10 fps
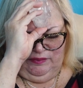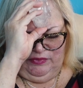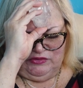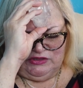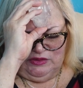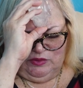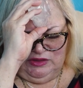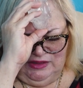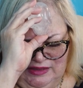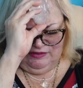there's
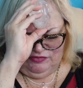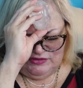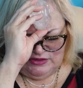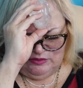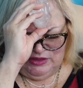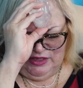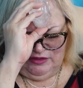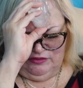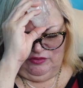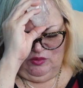someone lifting me
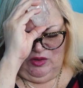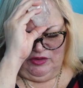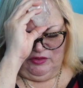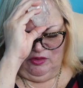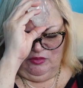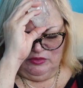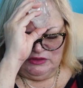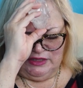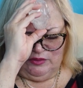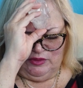out of a water,
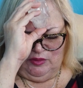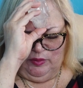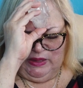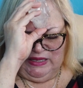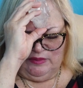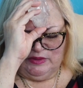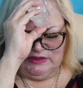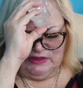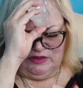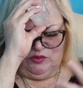almost like when a babe
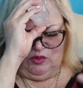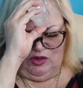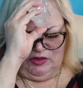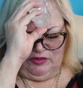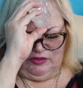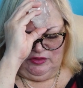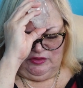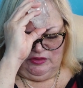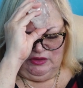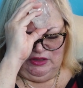is in the water and
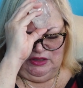you